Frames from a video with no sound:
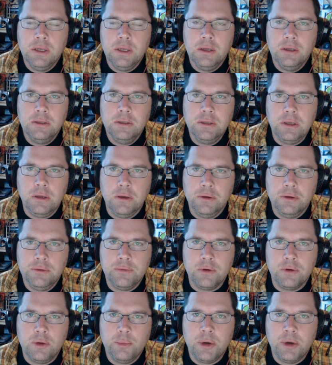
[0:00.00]
to use for
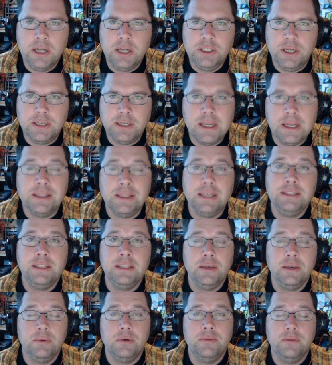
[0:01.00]
a project, unless they
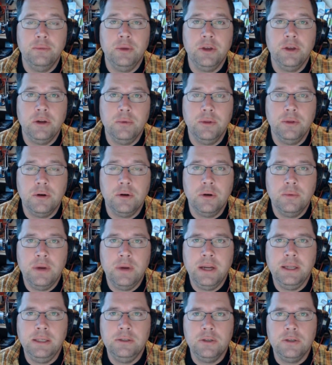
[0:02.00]
were familiar with it already.